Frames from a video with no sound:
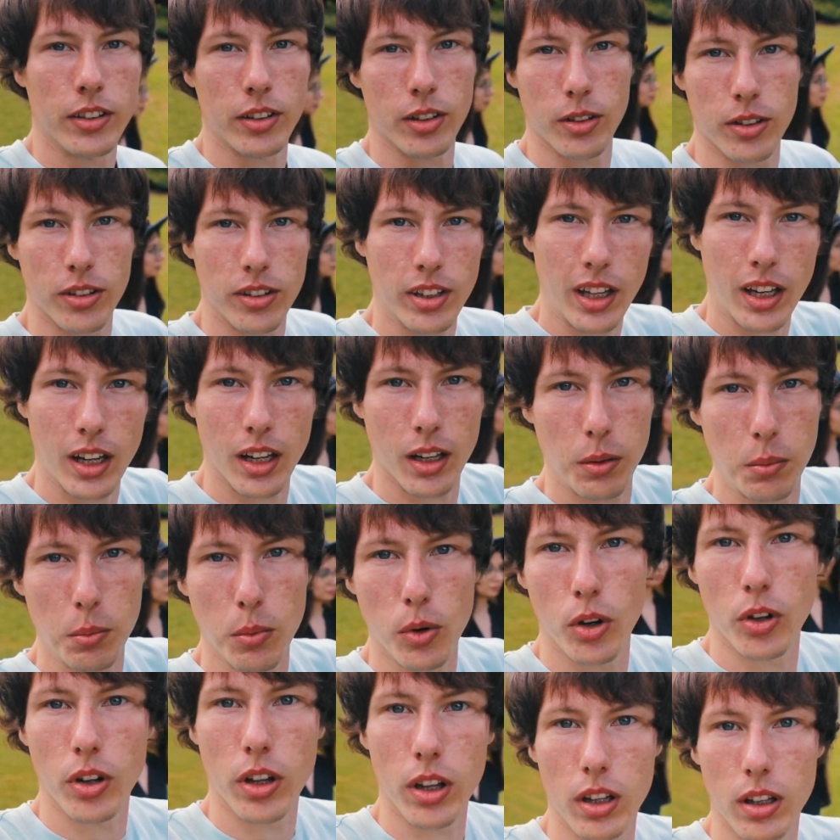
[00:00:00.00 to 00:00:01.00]
So it's Saturday
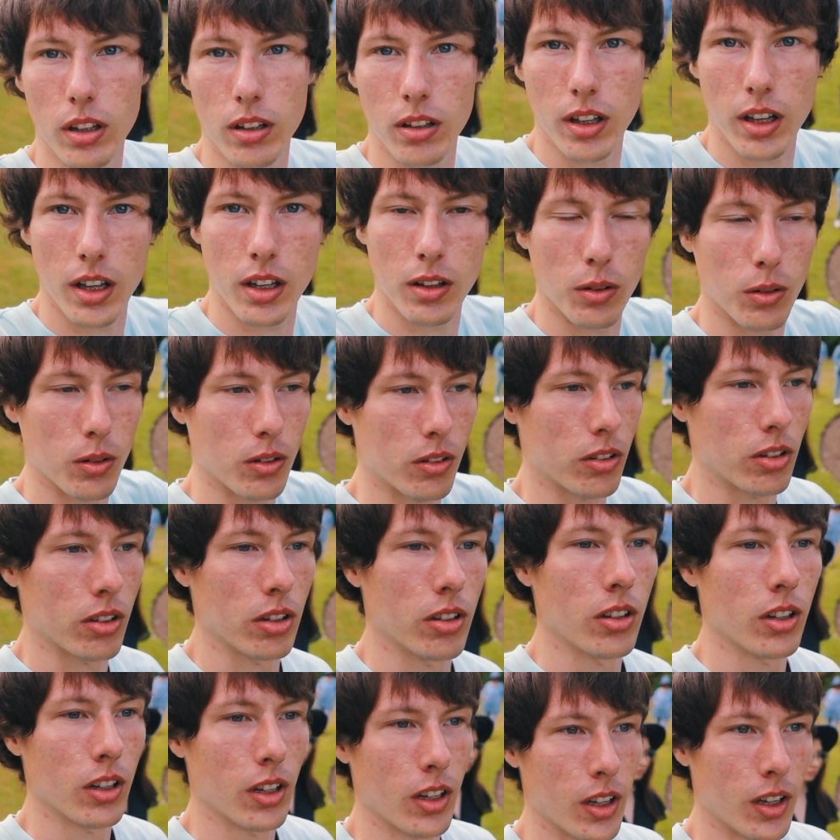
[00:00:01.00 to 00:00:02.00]
morning and
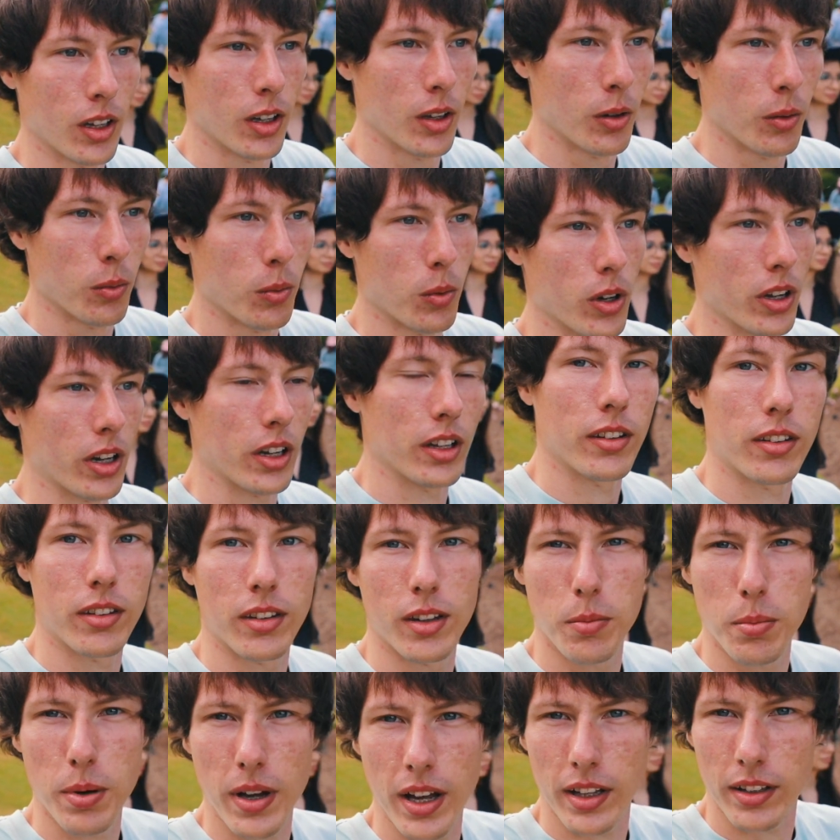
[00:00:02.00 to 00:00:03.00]
what
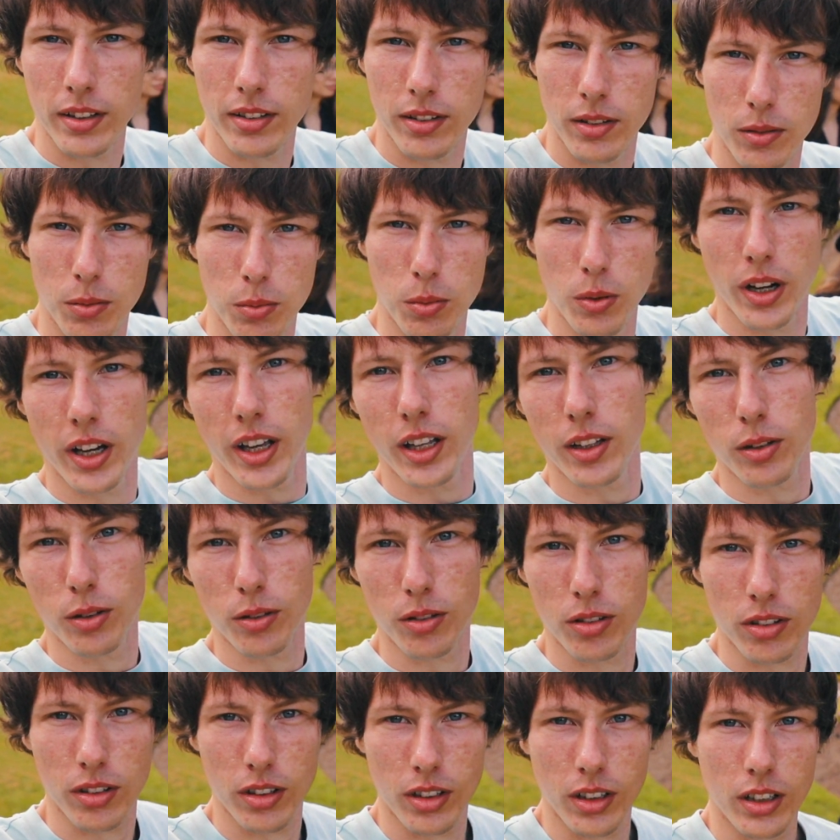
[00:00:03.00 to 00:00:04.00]
is the best way to
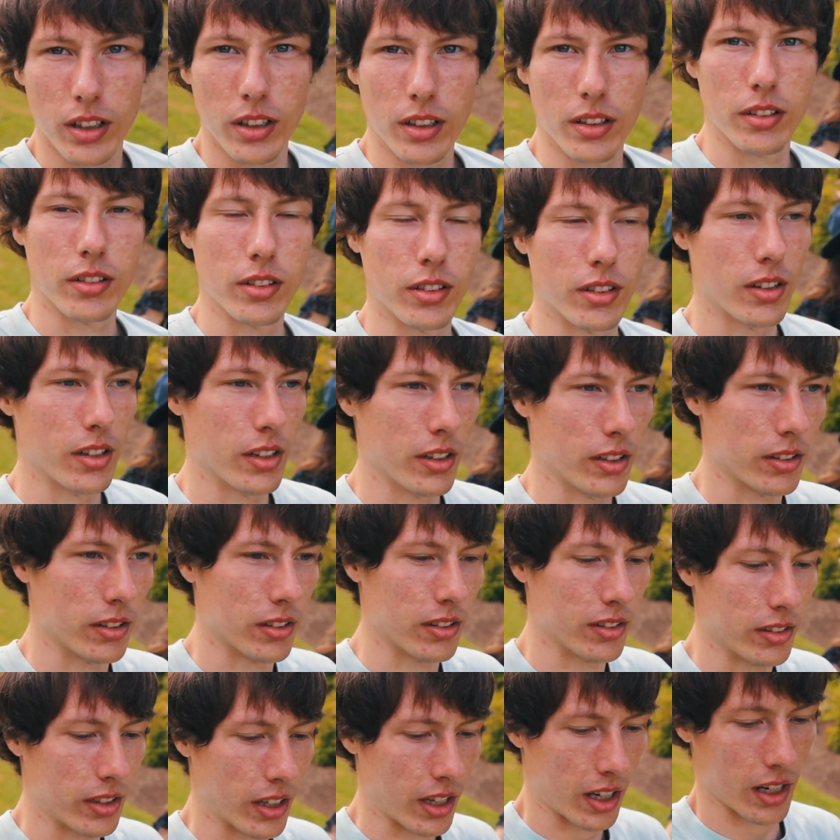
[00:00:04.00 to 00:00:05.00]
start this
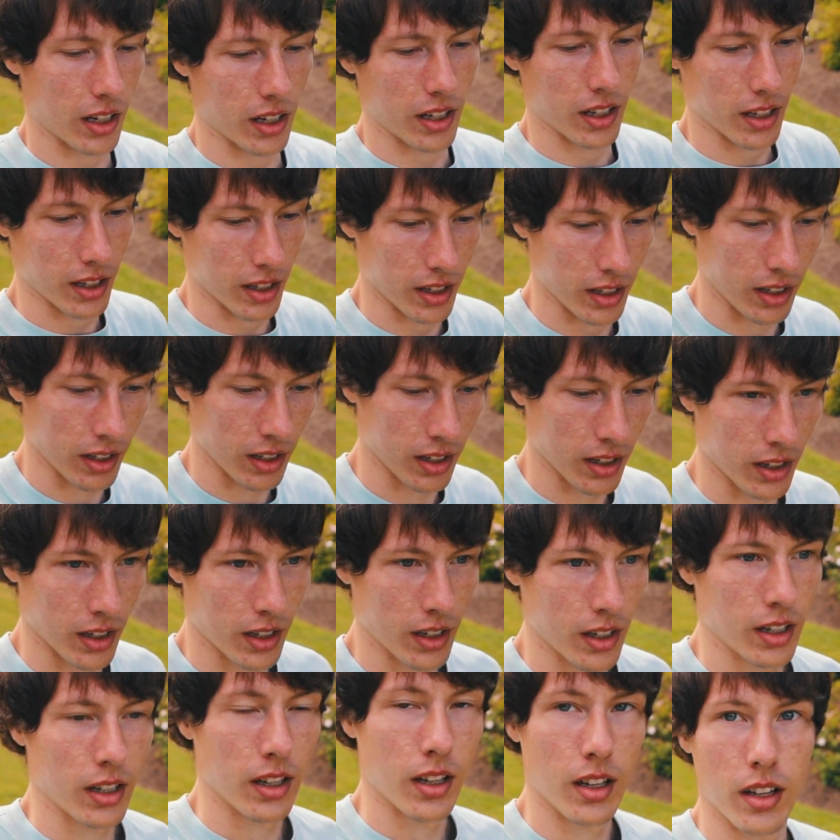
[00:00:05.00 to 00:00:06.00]
Saturday
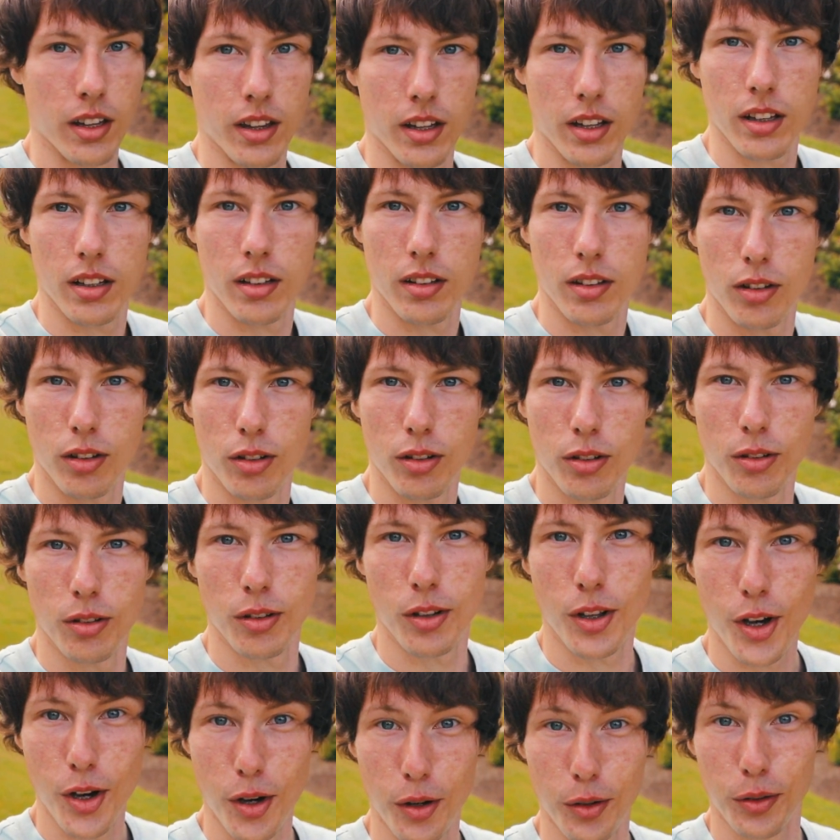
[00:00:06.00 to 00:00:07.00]
than to
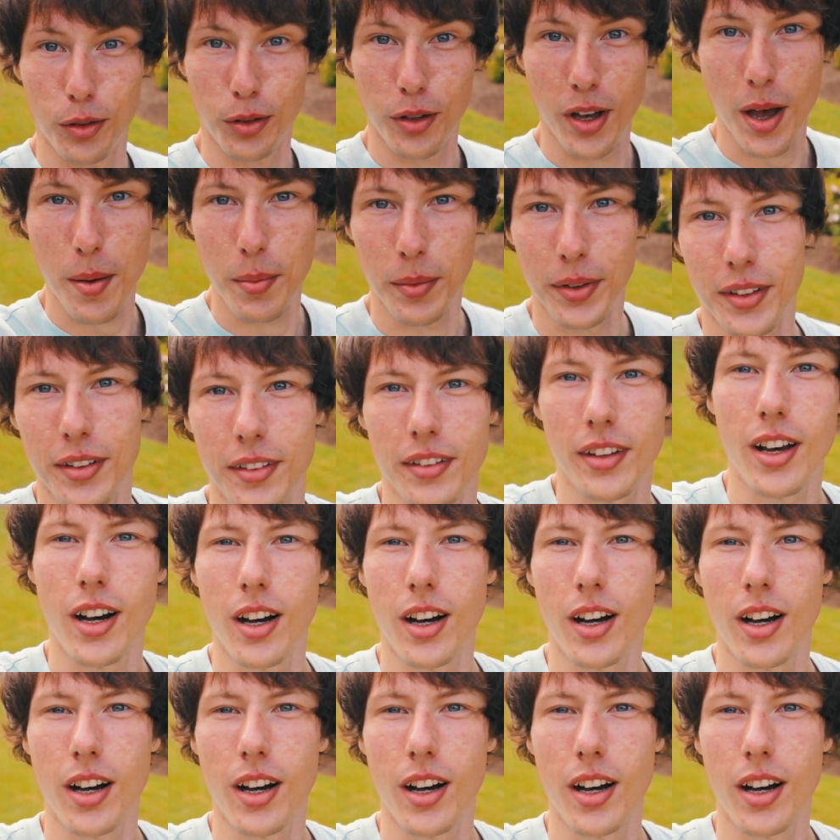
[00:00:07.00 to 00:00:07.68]
go to Hamilton